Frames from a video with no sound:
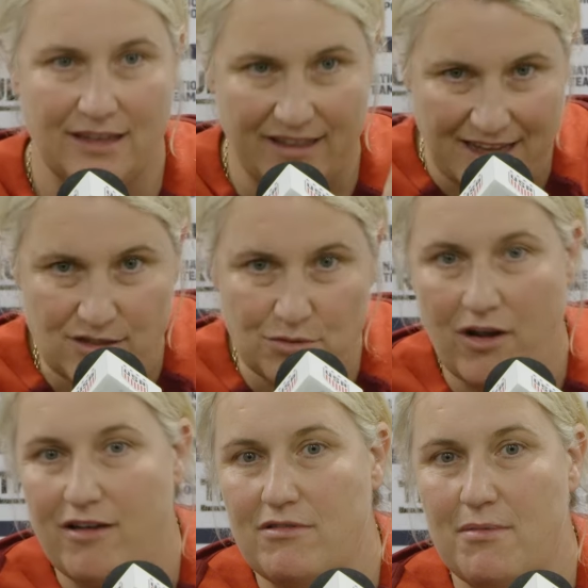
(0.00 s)
And that's what
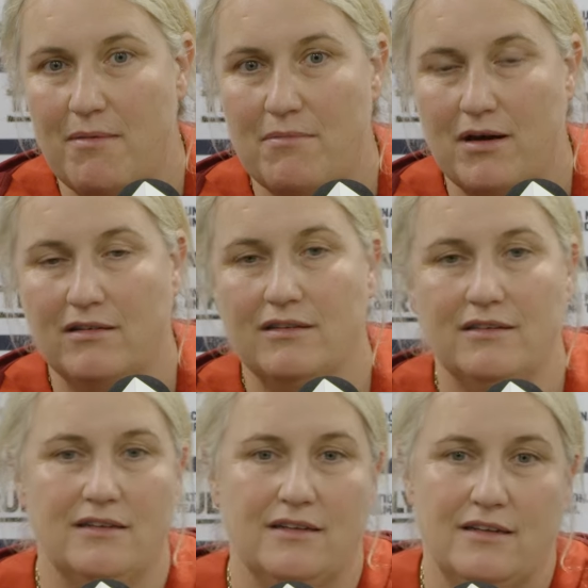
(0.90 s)
I remember.
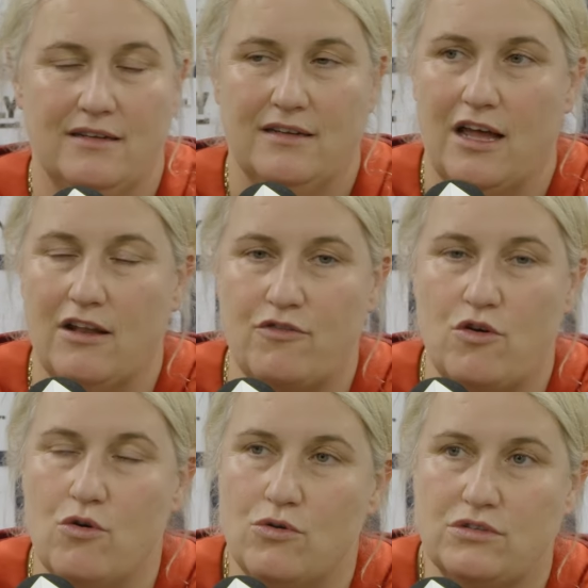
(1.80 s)
And of
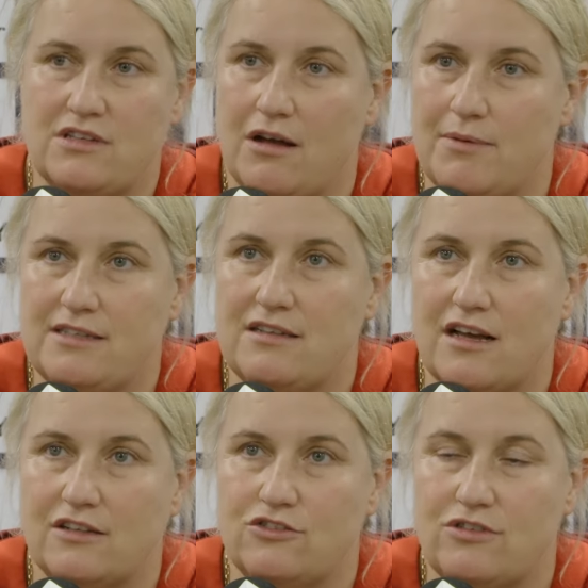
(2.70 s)
course, coming to the
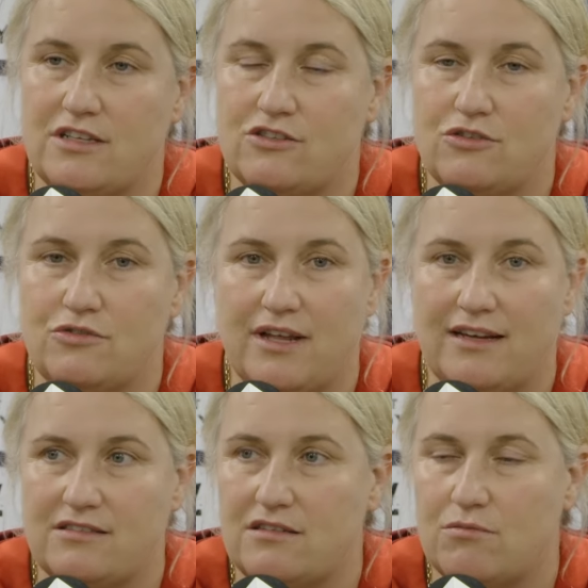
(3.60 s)
country in
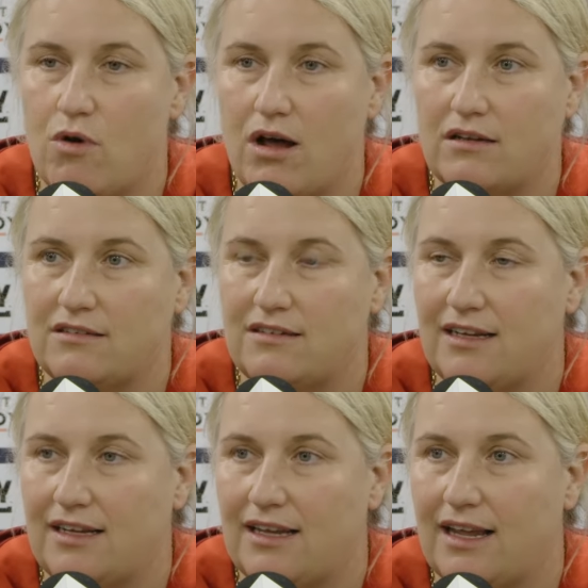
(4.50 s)
2001 and
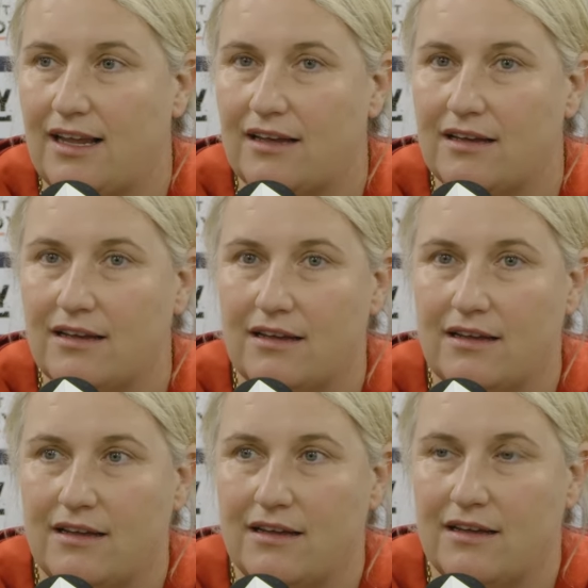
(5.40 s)
thinking,
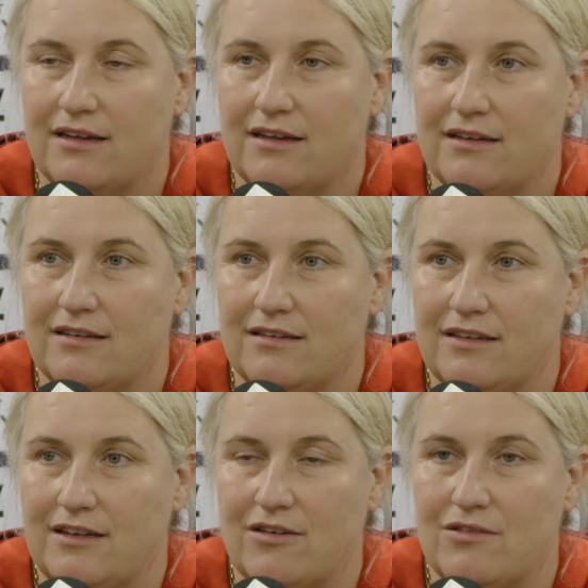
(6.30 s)

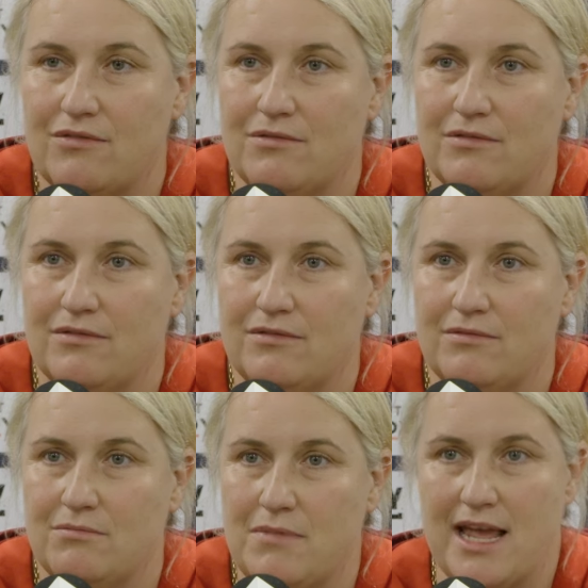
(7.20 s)
you know,
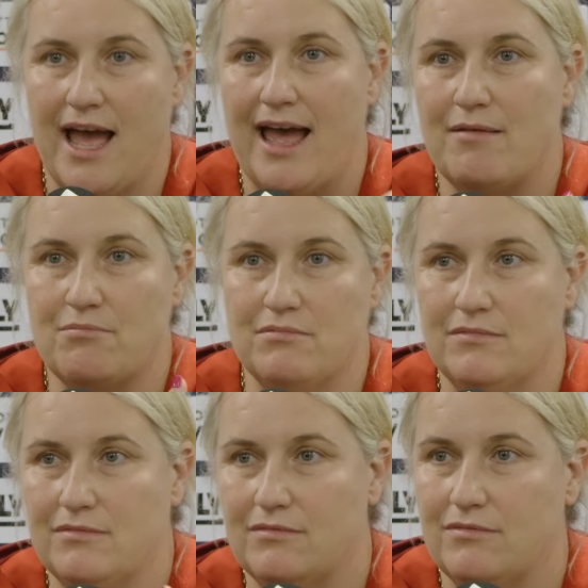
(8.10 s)
Mia Hamm
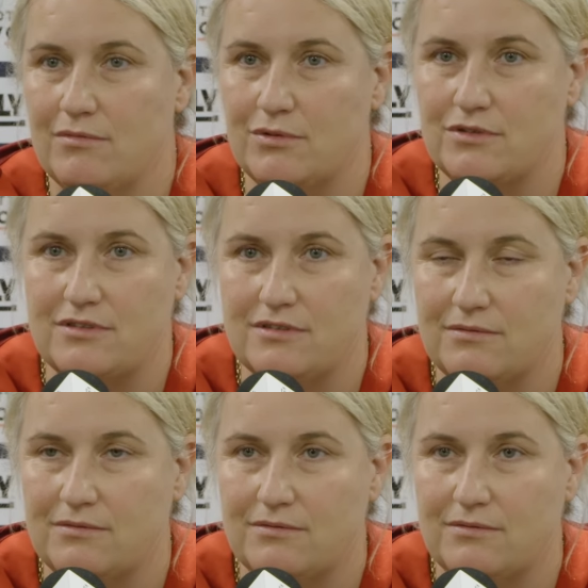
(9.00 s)
was